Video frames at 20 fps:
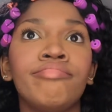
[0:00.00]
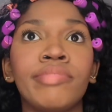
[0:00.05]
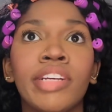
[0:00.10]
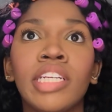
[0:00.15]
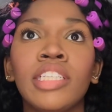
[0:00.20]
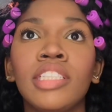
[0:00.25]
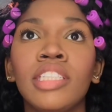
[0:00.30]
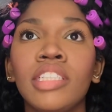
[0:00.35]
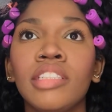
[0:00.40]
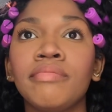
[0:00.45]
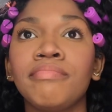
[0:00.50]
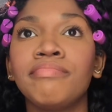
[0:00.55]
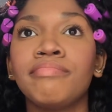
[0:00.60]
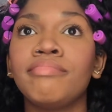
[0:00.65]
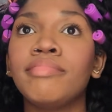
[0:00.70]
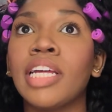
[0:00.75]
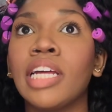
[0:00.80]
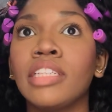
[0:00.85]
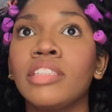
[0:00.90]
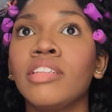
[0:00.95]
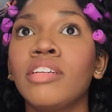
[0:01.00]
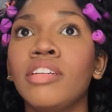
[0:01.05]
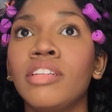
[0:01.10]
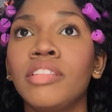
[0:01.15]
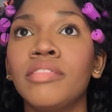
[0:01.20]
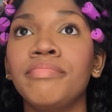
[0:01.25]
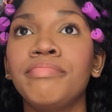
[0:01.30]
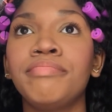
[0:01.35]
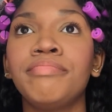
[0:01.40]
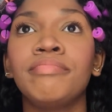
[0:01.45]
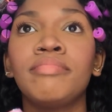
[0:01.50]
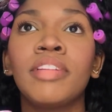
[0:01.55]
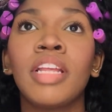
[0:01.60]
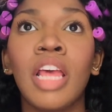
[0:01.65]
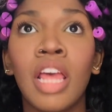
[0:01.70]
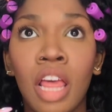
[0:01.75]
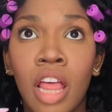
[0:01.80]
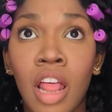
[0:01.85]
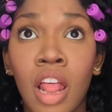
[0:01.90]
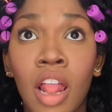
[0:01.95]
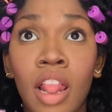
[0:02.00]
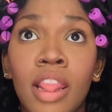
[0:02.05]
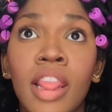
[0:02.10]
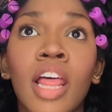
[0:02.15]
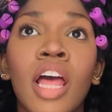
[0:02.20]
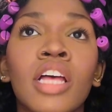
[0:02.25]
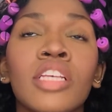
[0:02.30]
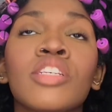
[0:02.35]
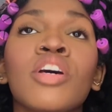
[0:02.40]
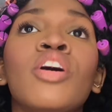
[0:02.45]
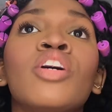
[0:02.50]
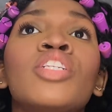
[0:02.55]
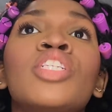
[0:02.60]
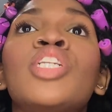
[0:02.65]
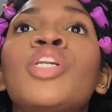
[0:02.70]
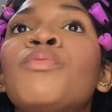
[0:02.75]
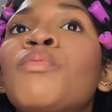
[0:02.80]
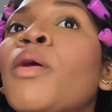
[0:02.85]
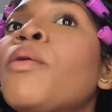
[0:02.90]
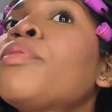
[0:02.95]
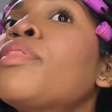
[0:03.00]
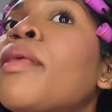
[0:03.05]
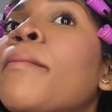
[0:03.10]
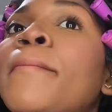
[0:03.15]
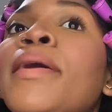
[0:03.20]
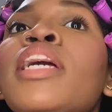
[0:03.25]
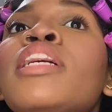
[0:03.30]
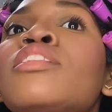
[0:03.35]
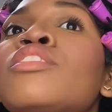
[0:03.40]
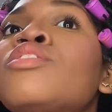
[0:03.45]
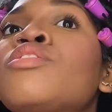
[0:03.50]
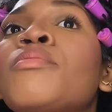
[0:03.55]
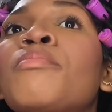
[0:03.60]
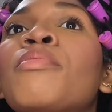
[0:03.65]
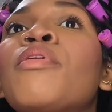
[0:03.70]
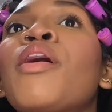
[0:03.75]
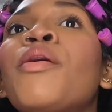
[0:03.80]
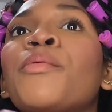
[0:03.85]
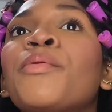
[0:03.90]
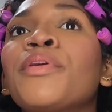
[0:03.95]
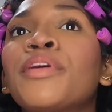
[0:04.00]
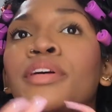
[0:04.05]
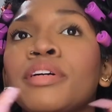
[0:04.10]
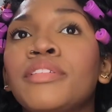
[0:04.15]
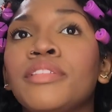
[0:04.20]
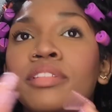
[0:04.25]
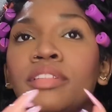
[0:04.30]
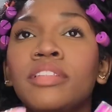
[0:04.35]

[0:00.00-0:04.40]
That's it. That's all. That's all she wrote. The pencil broke.